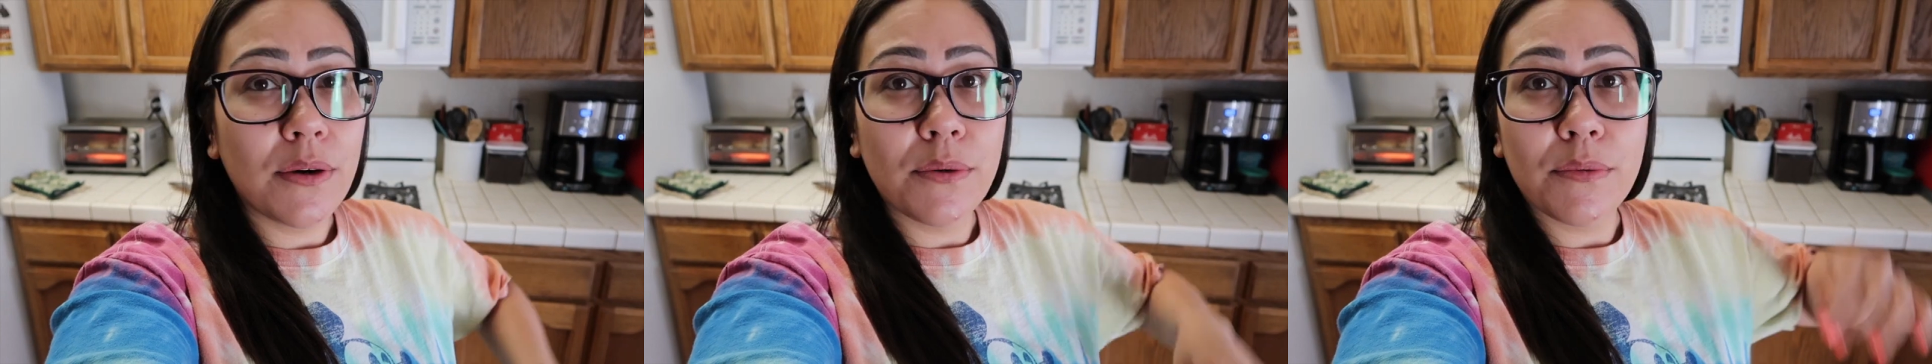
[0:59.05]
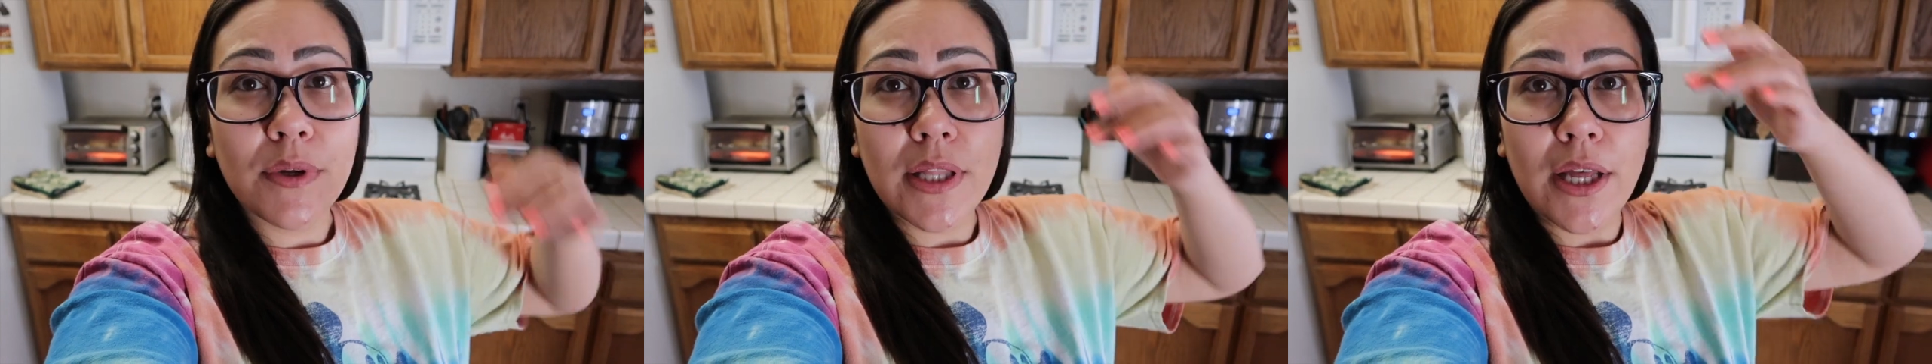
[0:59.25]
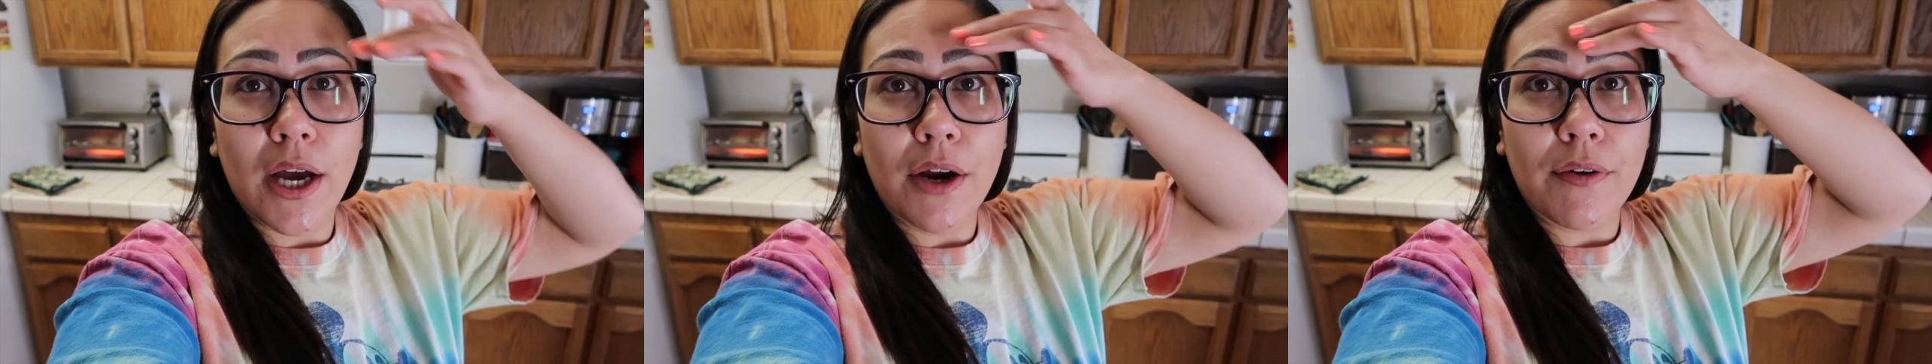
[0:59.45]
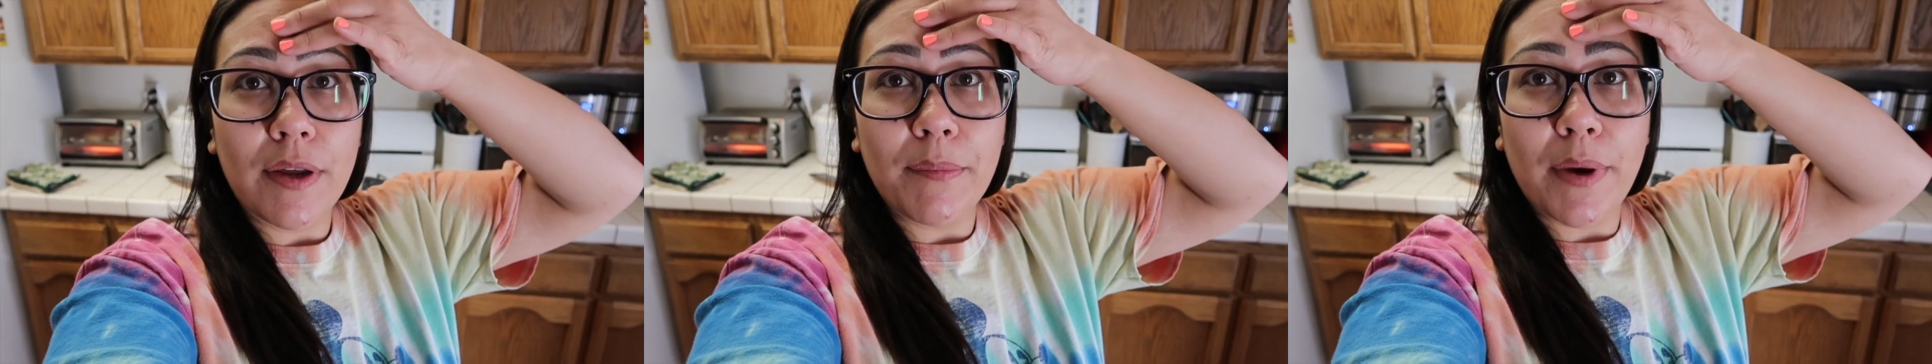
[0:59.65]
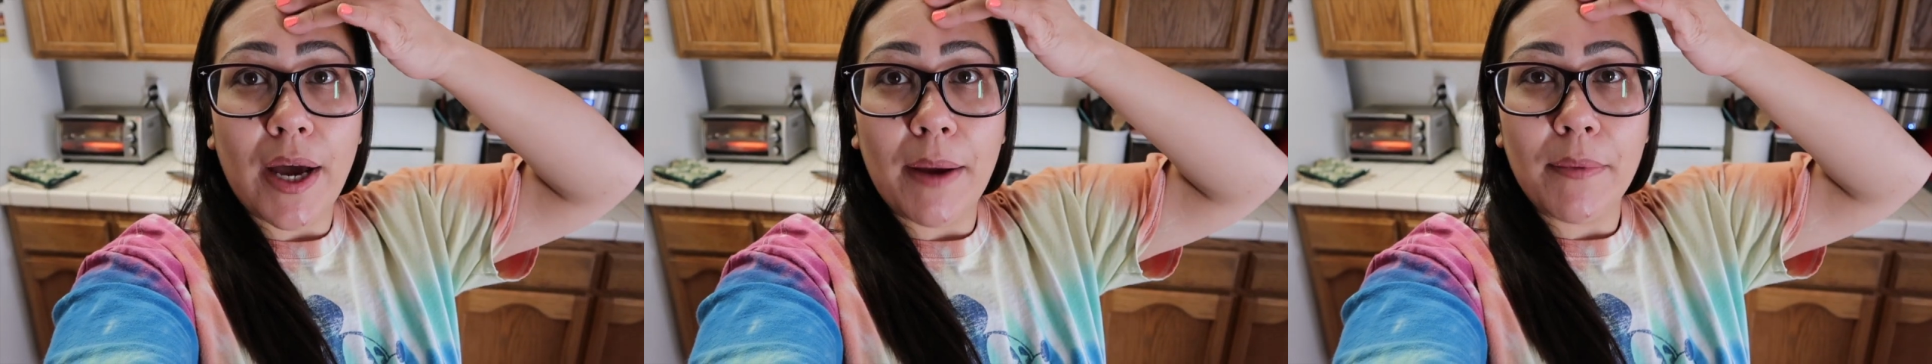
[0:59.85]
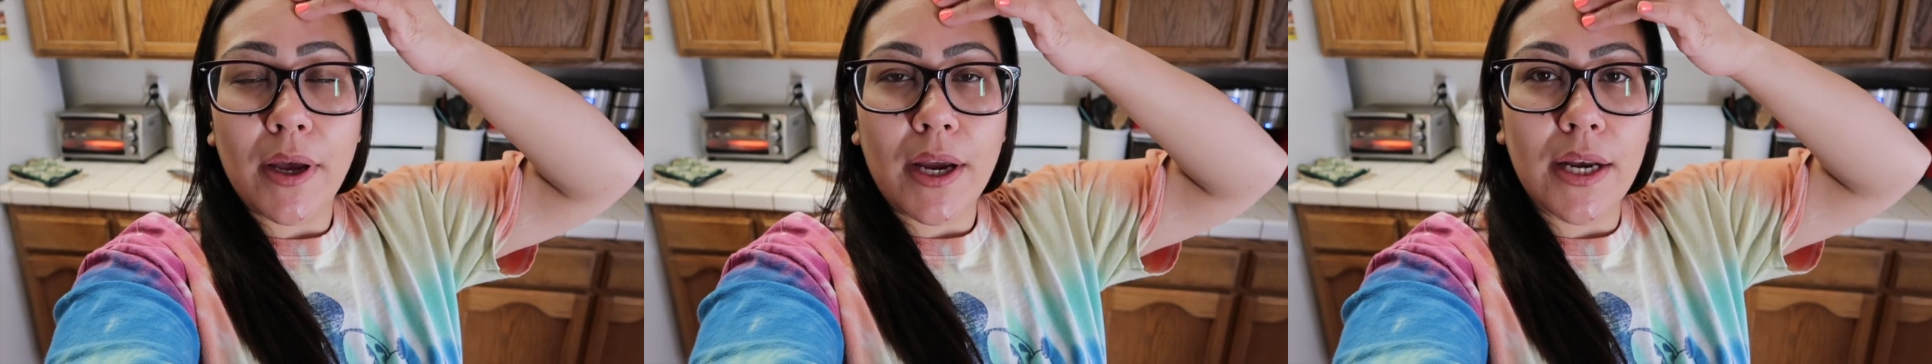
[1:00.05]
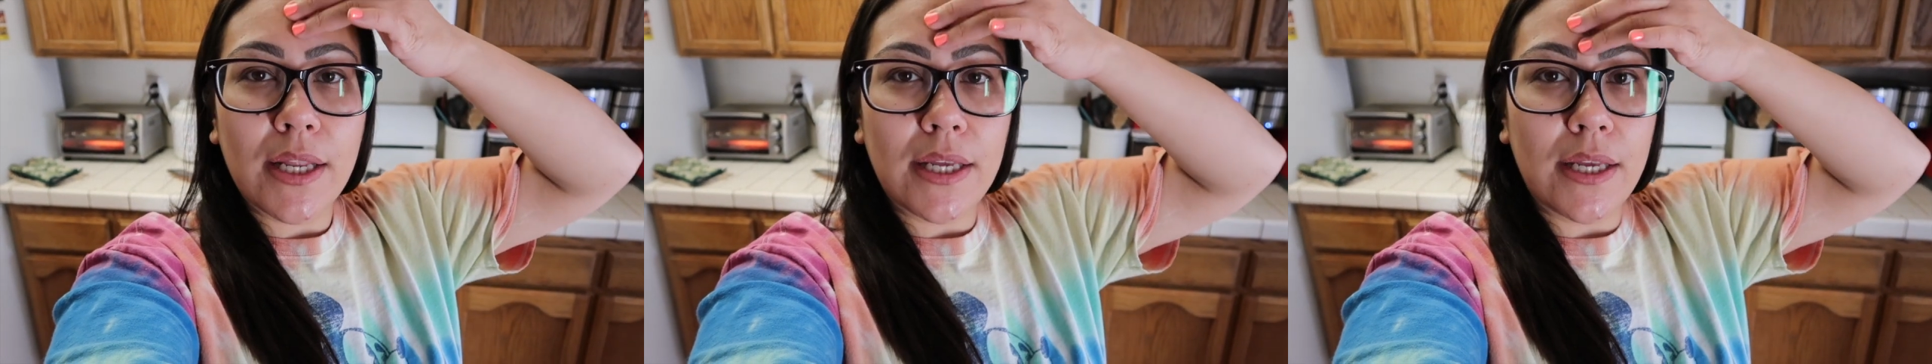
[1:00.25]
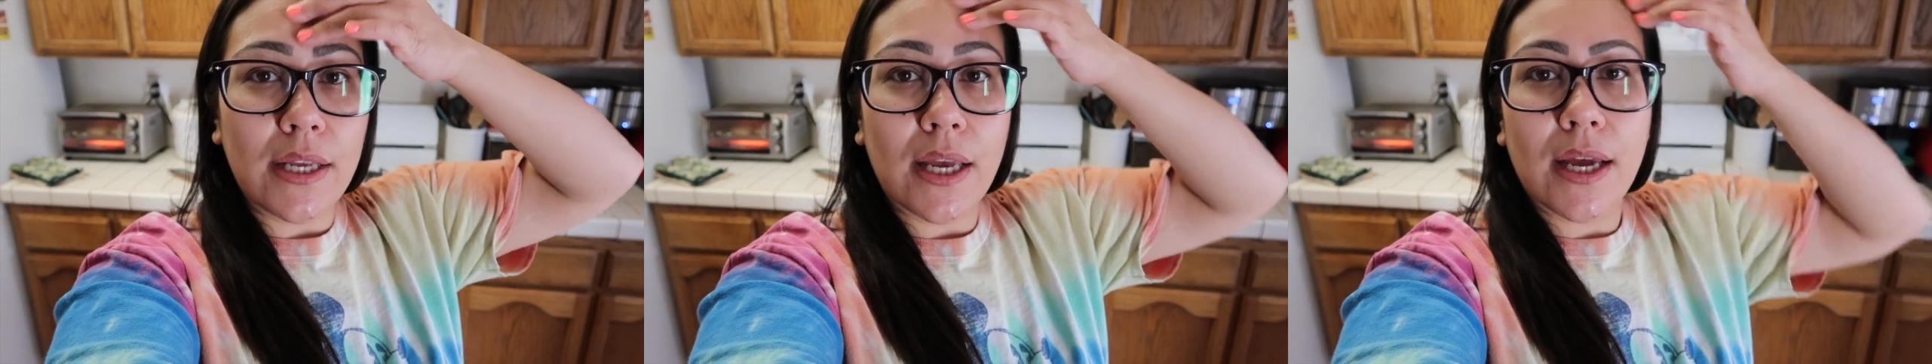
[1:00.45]
really hungry, but I'm not gonna
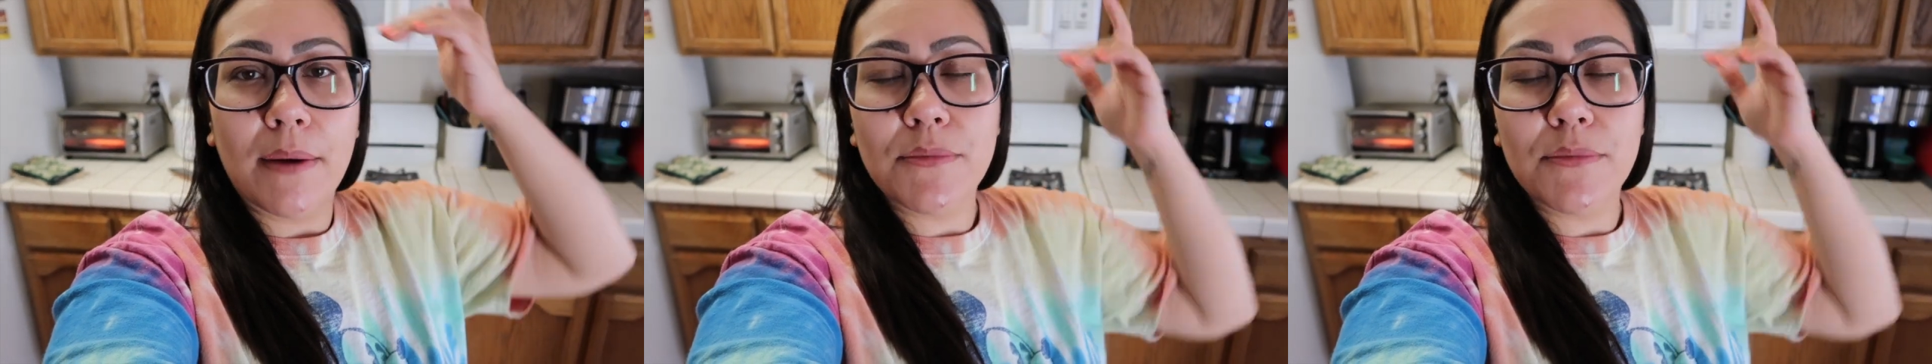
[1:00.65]
eat yet.